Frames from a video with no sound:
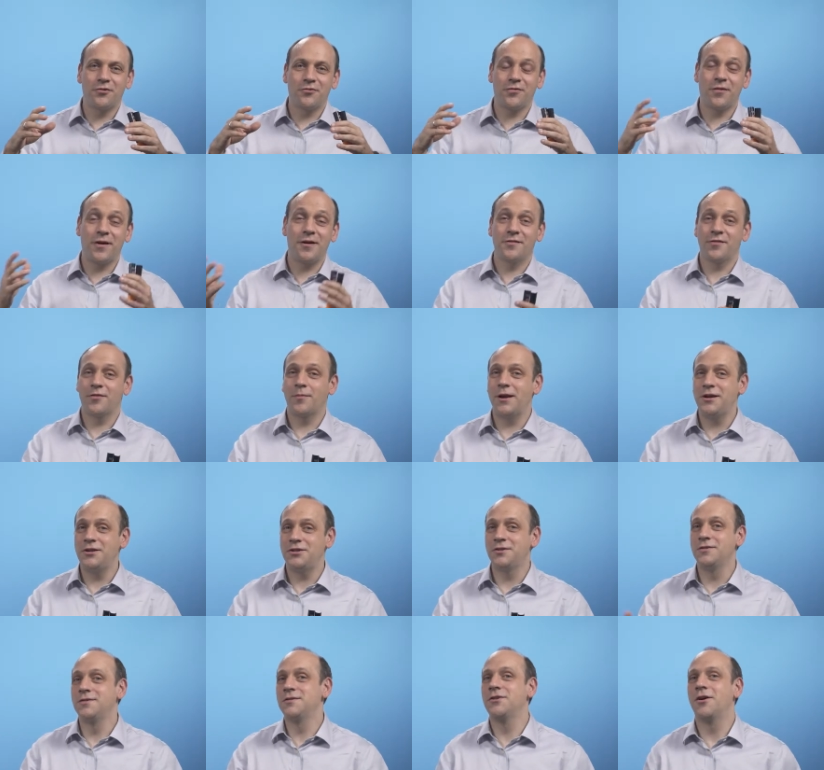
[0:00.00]

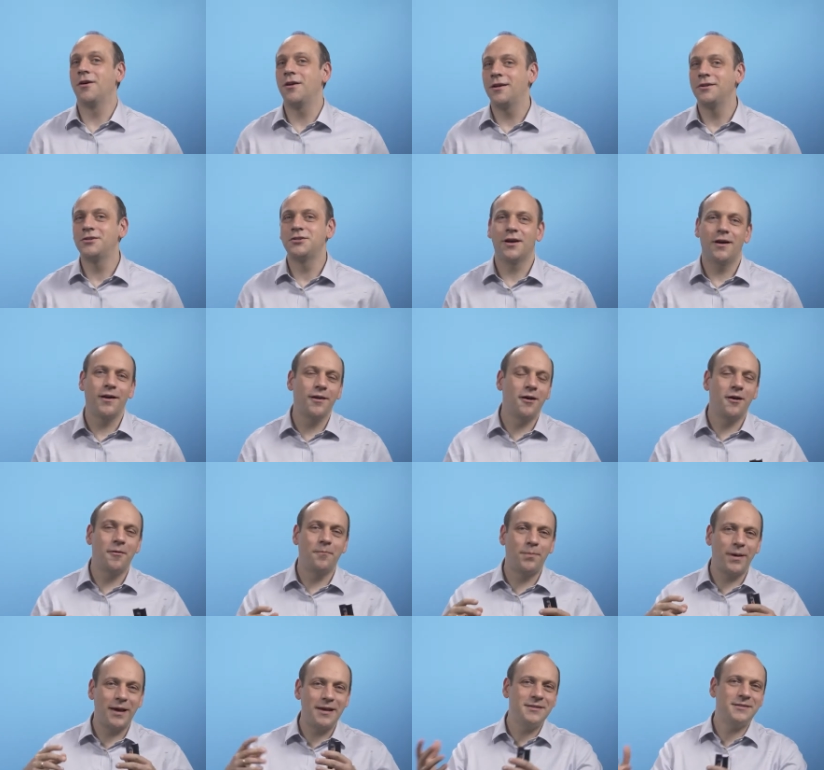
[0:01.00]
transformations knowledge and our
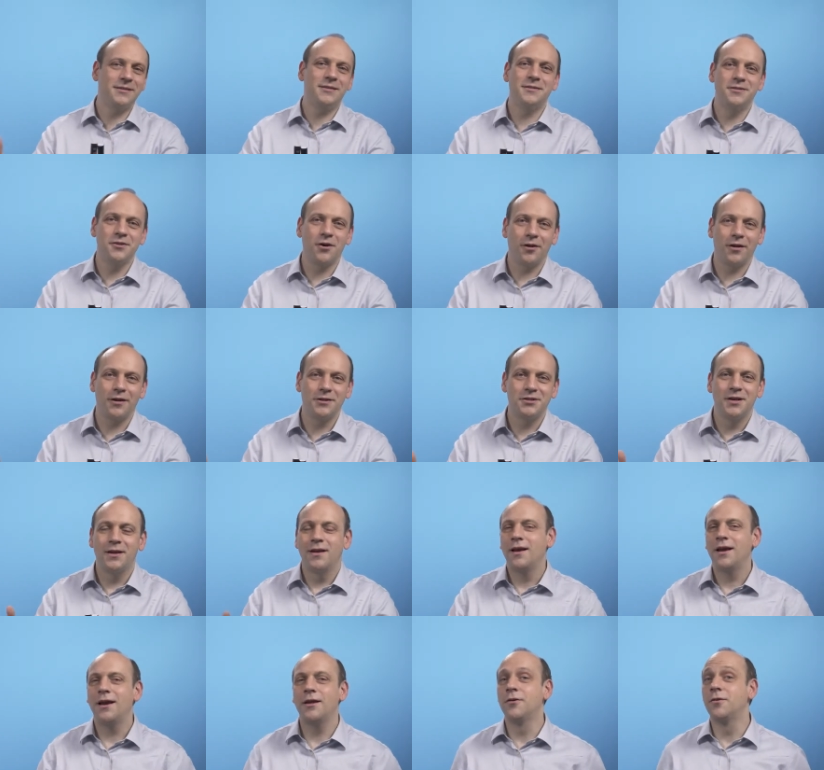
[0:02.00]
bases knowledge
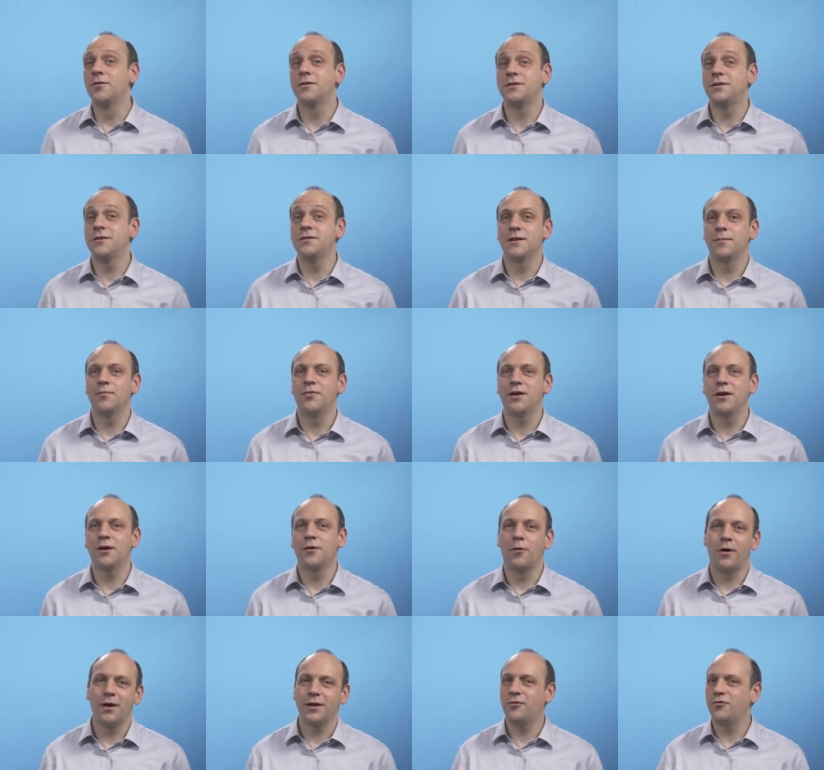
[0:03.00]
in order to do something
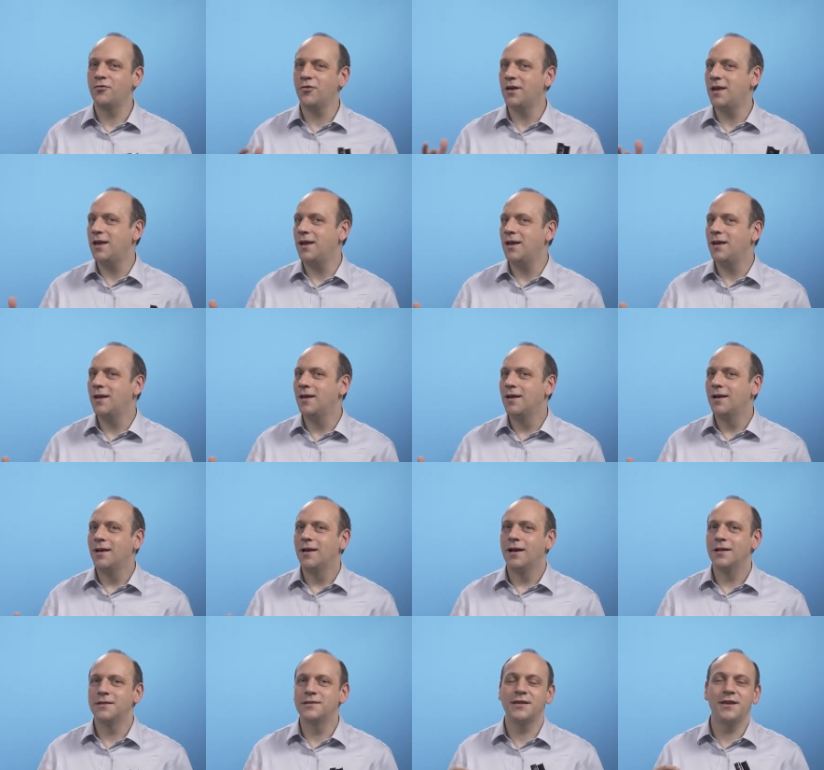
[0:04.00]
quite tricky
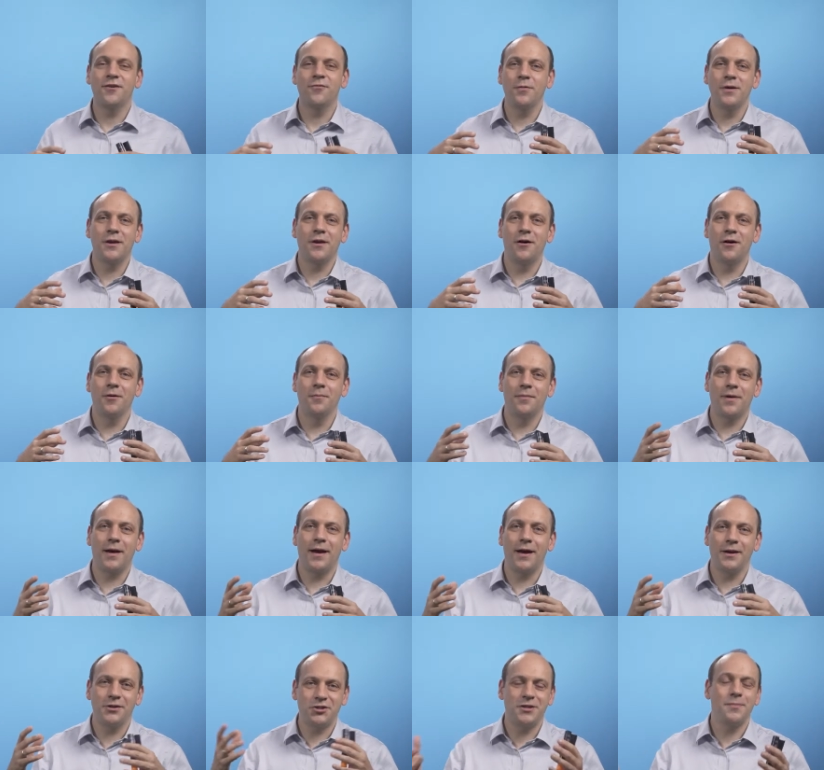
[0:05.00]
and see if we can't
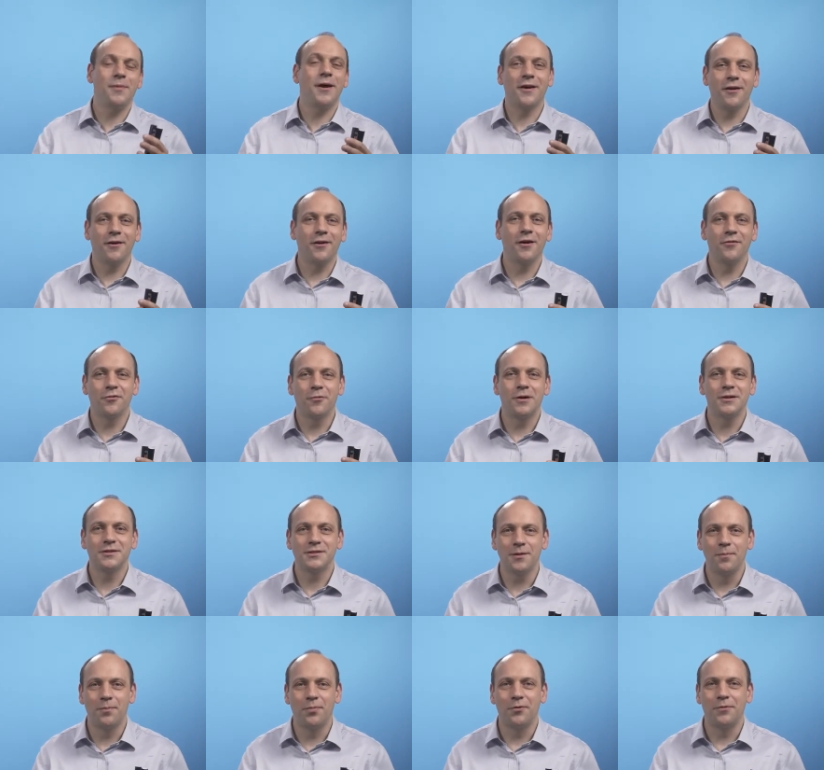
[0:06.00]
actually make our life quite
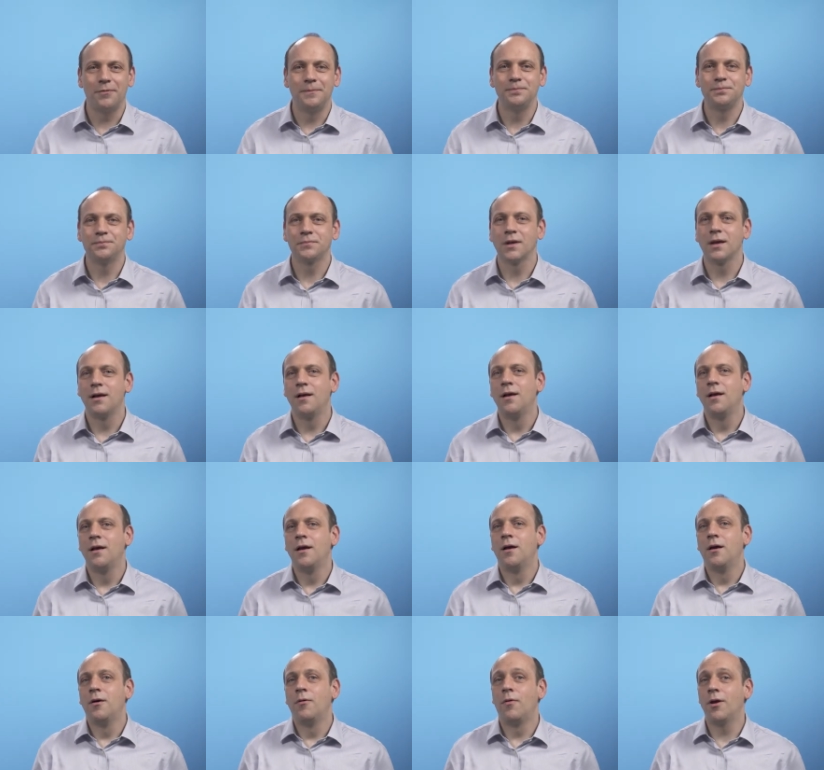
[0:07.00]
simple.
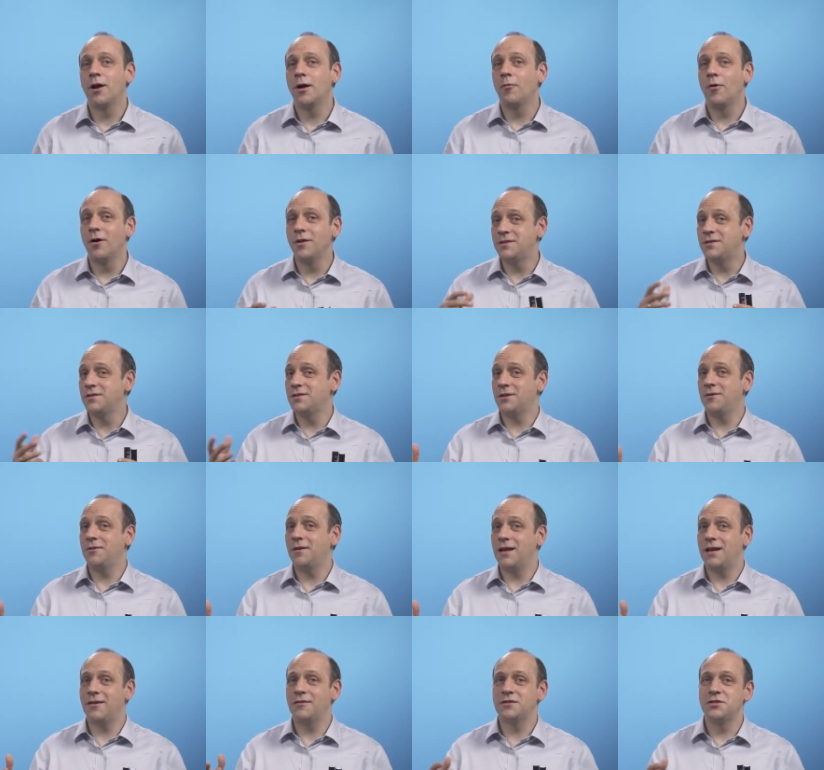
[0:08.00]
What I want to do
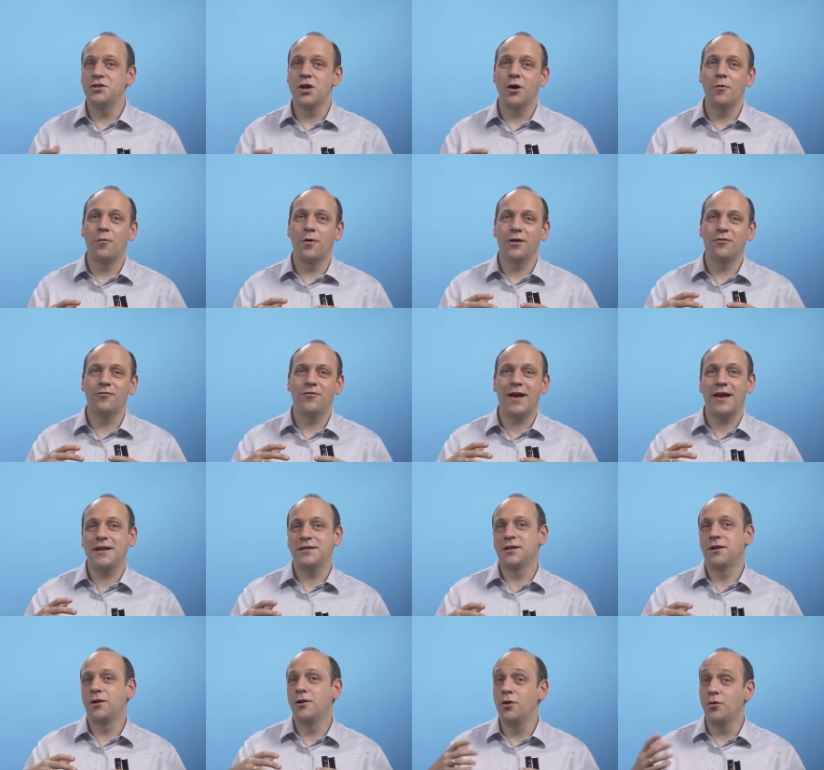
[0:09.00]
here is know what a
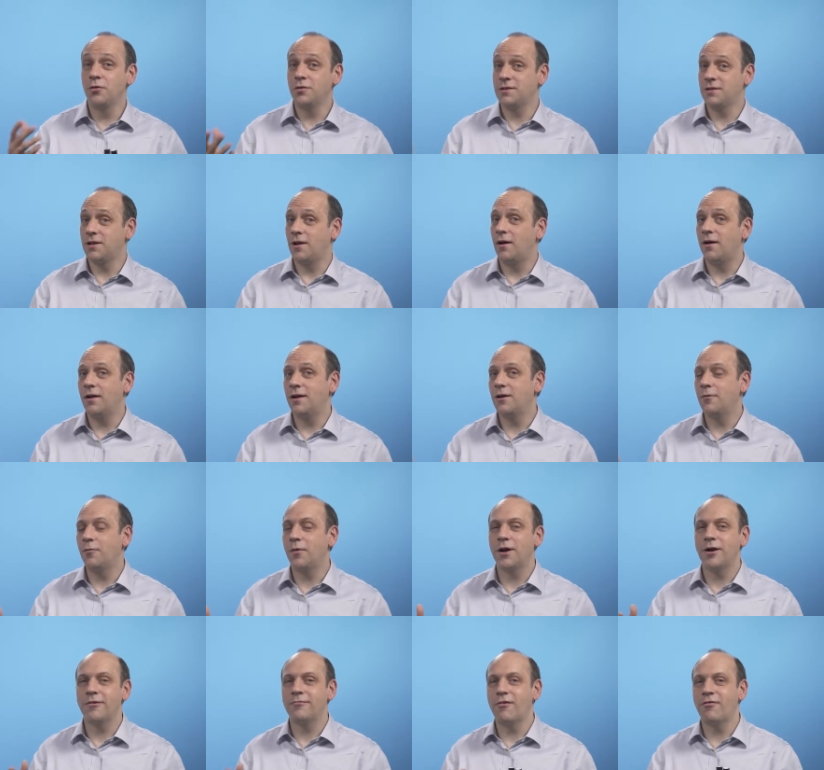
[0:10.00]
vector looks like
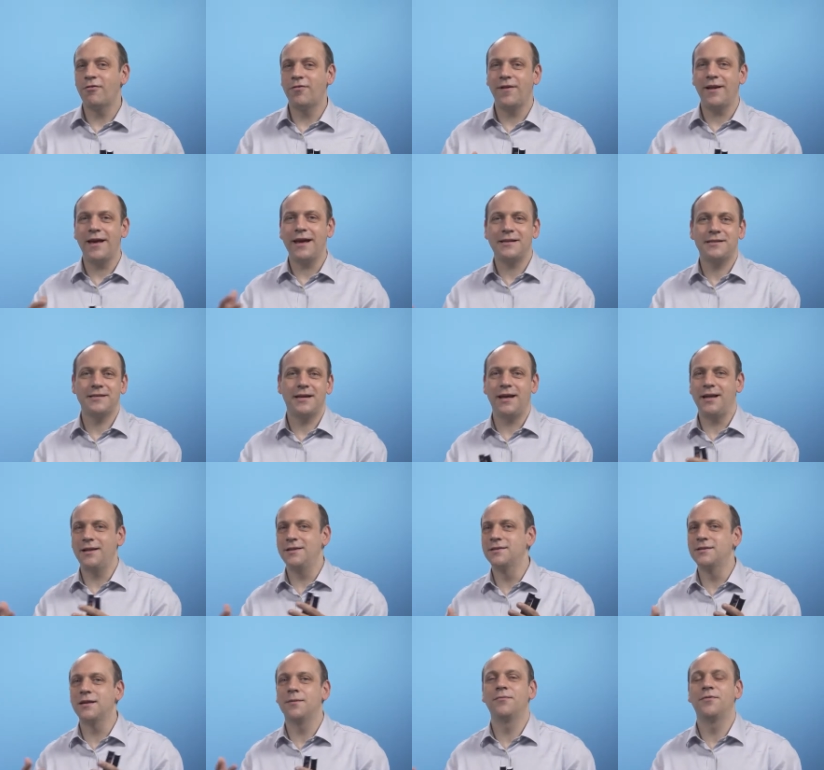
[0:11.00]
when I reflect it
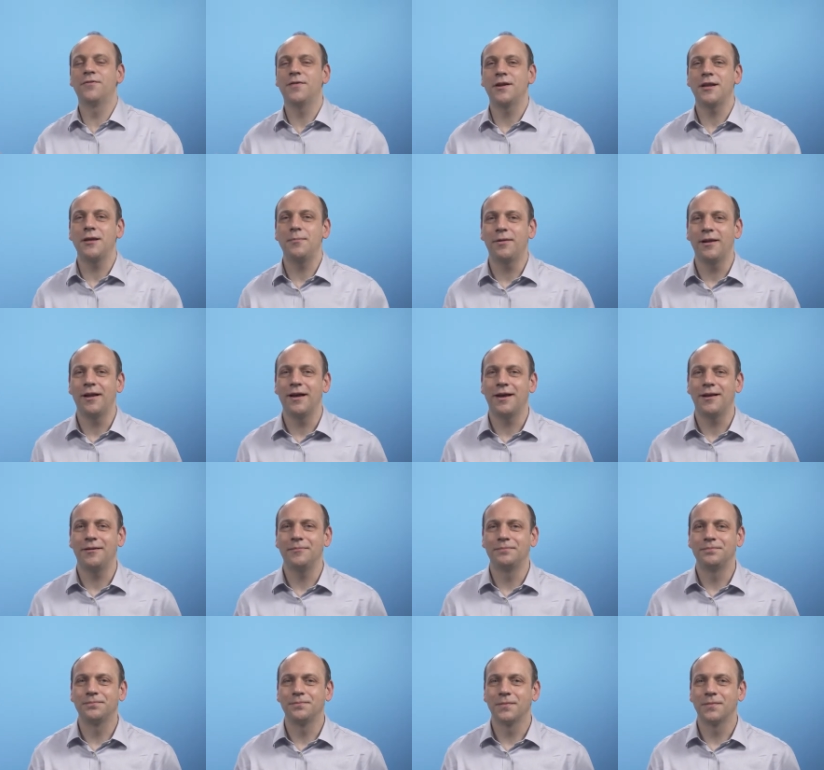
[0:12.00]
in some funny plane.